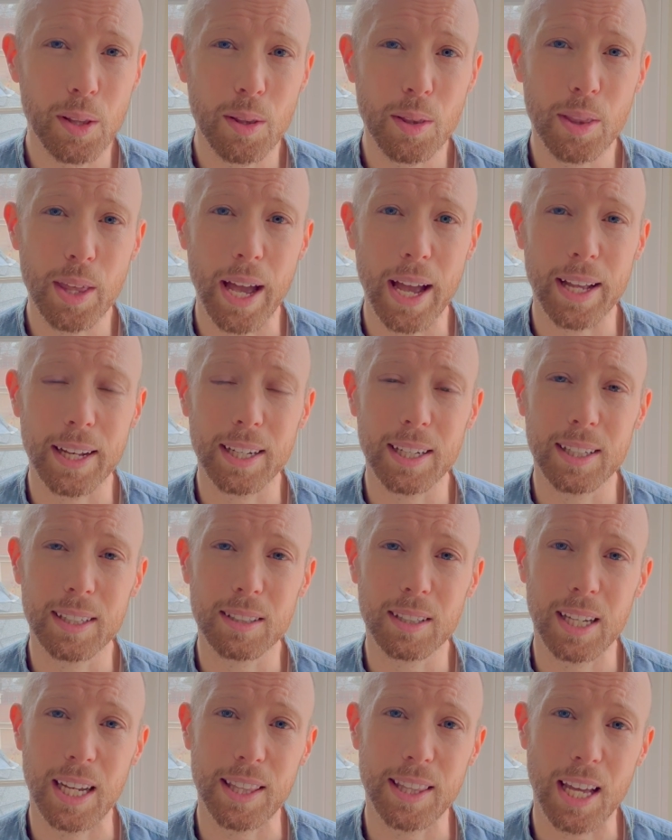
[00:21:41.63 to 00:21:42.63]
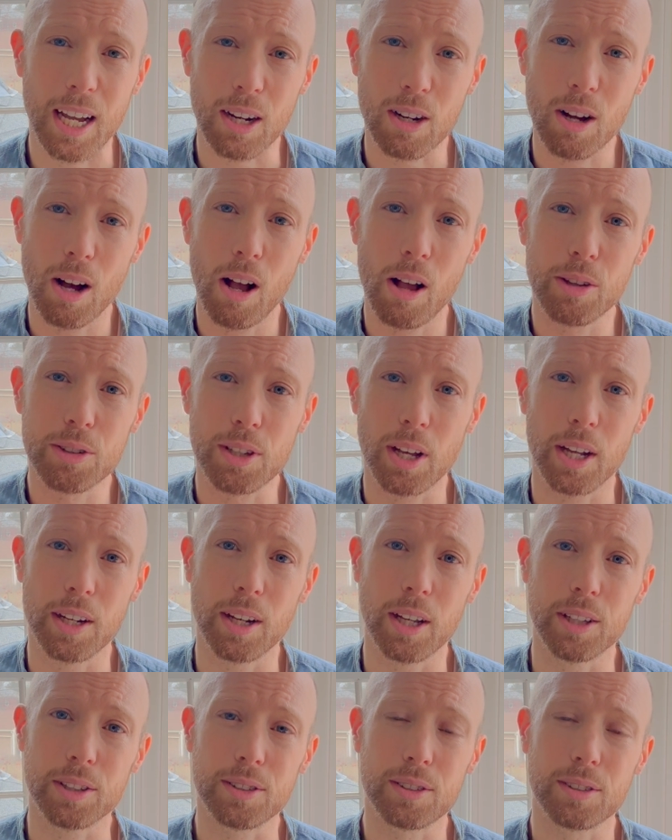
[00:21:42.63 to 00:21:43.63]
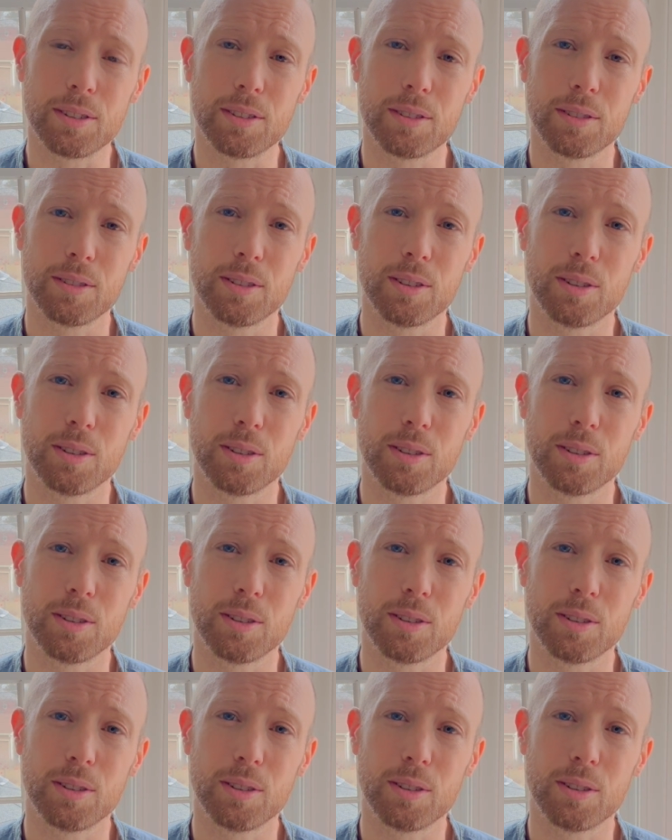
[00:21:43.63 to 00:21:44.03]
that calls on us